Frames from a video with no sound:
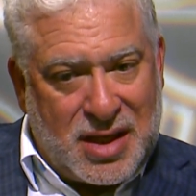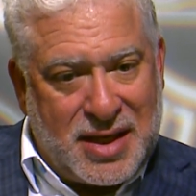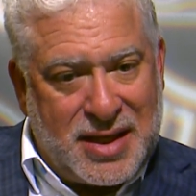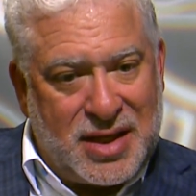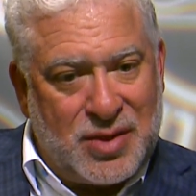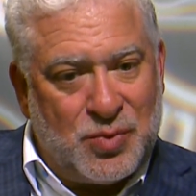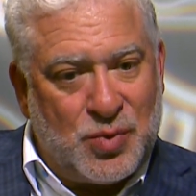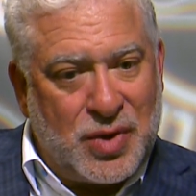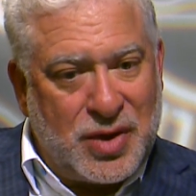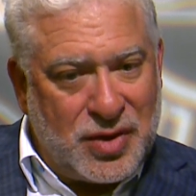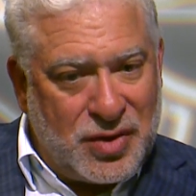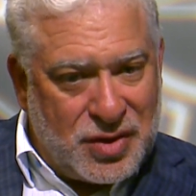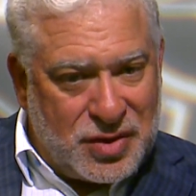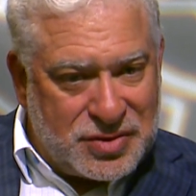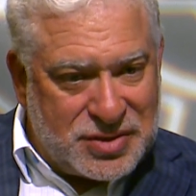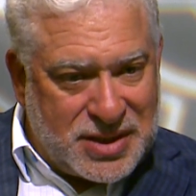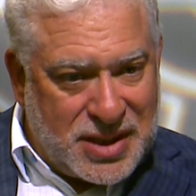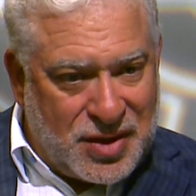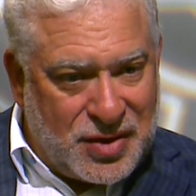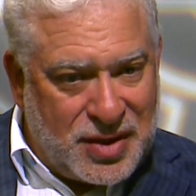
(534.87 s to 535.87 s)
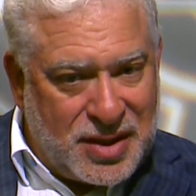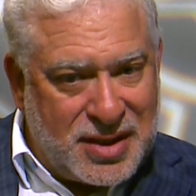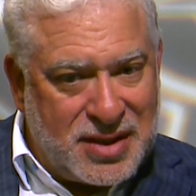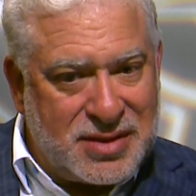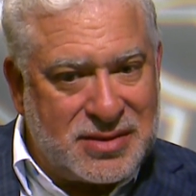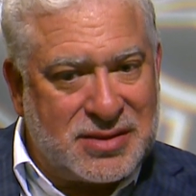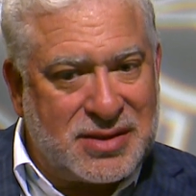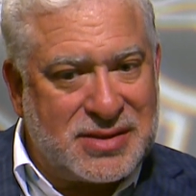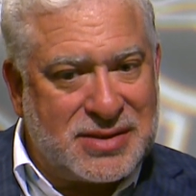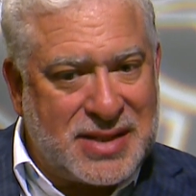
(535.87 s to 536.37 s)
In one of those
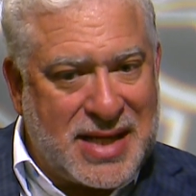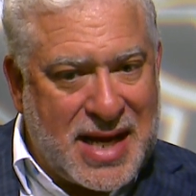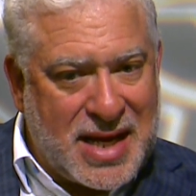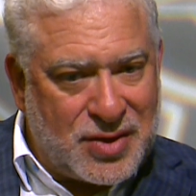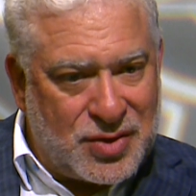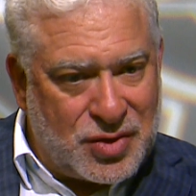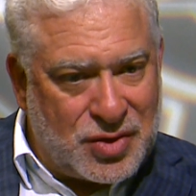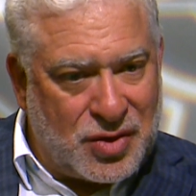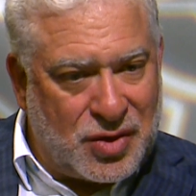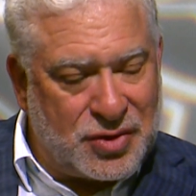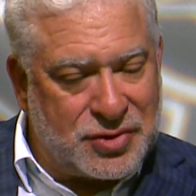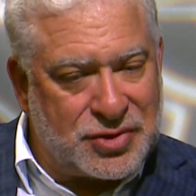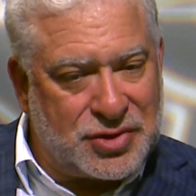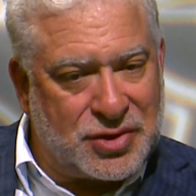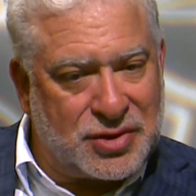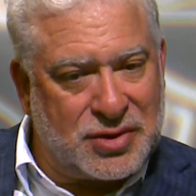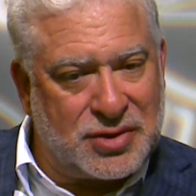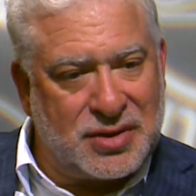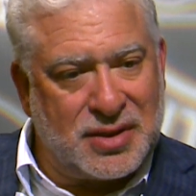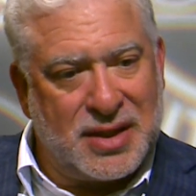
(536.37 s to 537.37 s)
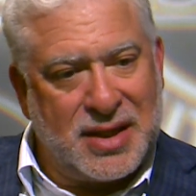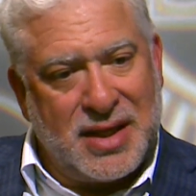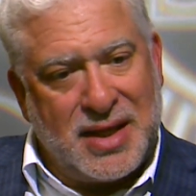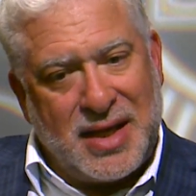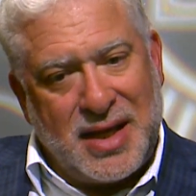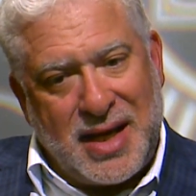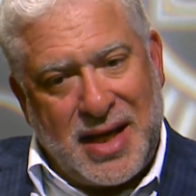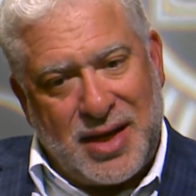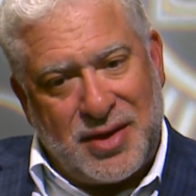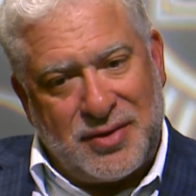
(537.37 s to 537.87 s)
areas is agriculture,
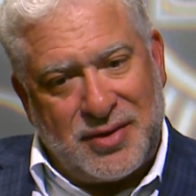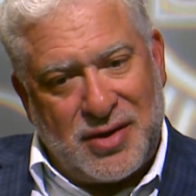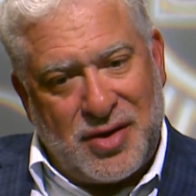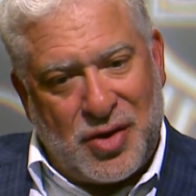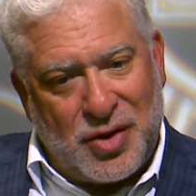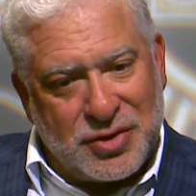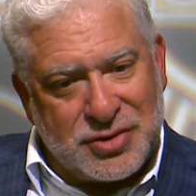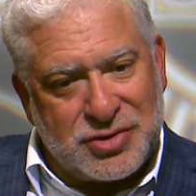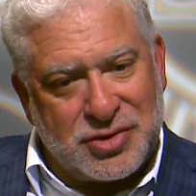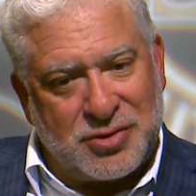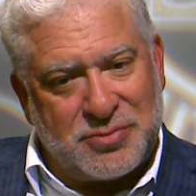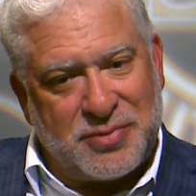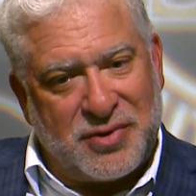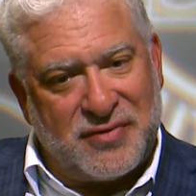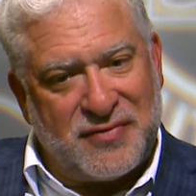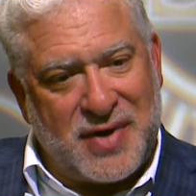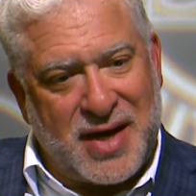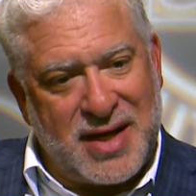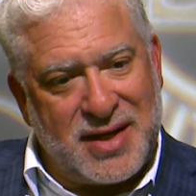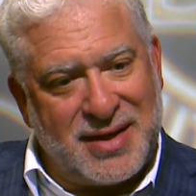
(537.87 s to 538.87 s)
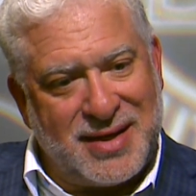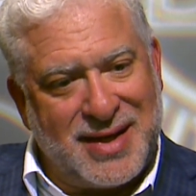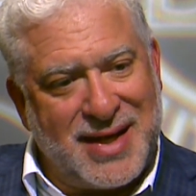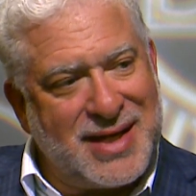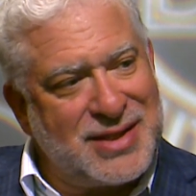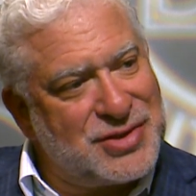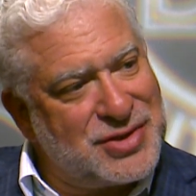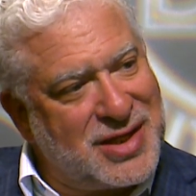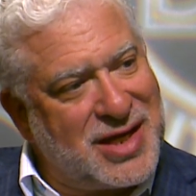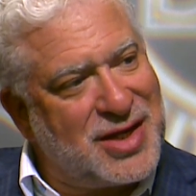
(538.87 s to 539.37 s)
and also providing an
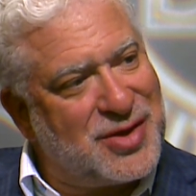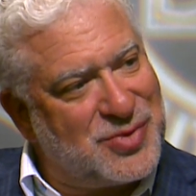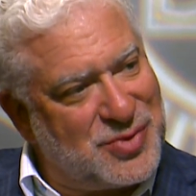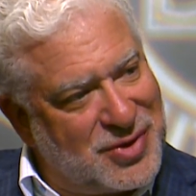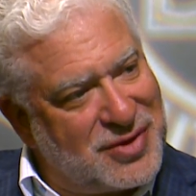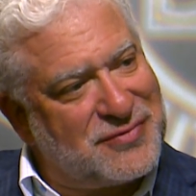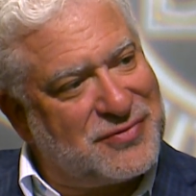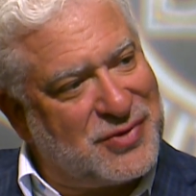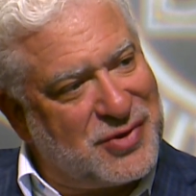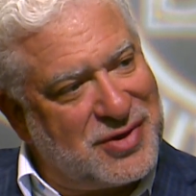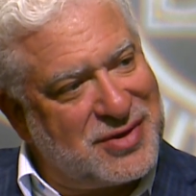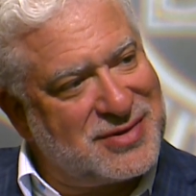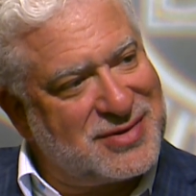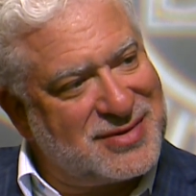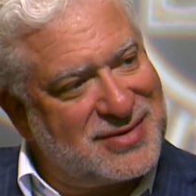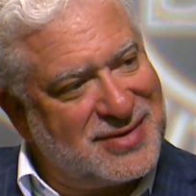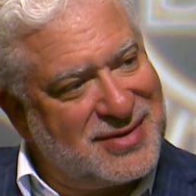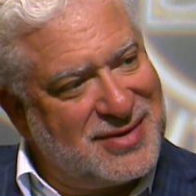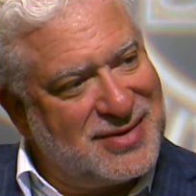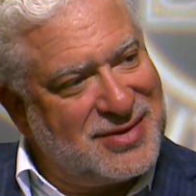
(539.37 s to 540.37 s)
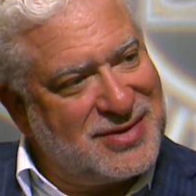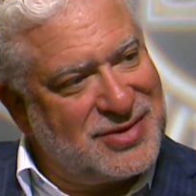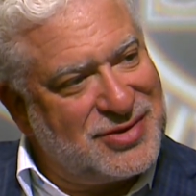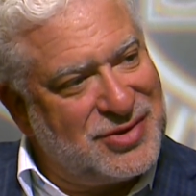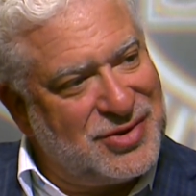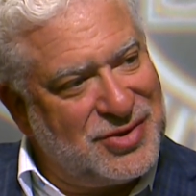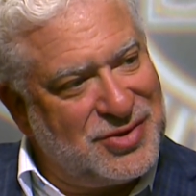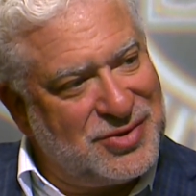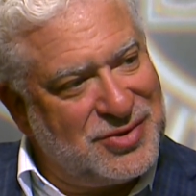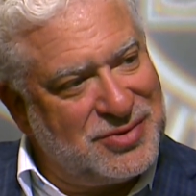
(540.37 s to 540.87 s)
educated workforce
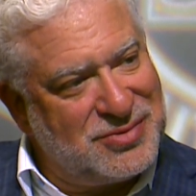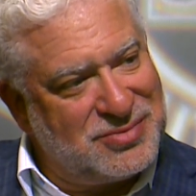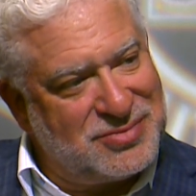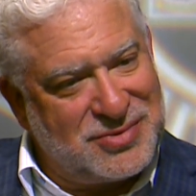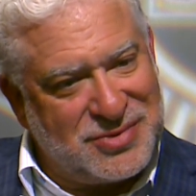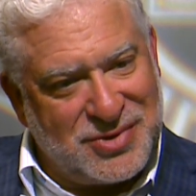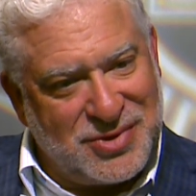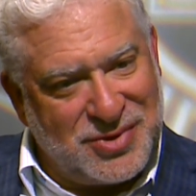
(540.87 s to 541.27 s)
to